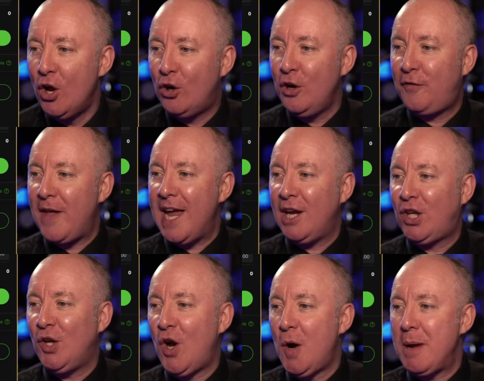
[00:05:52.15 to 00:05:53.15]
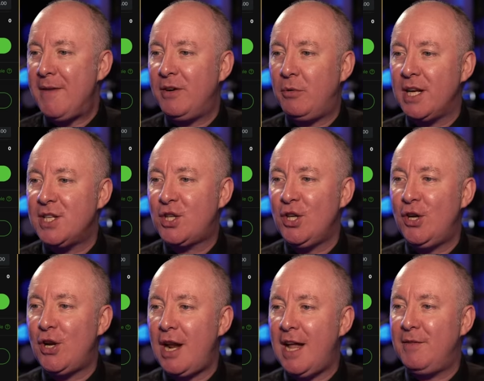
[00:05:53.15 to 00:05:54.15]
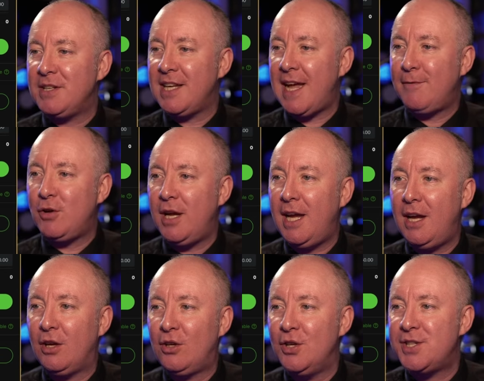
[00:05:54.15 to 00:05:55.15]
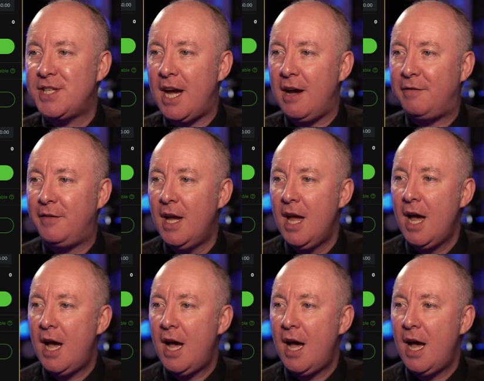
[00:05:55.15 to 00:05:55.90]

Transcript: Good, thank you. Hope everyone is good. Lovely to have you here. Good stuff.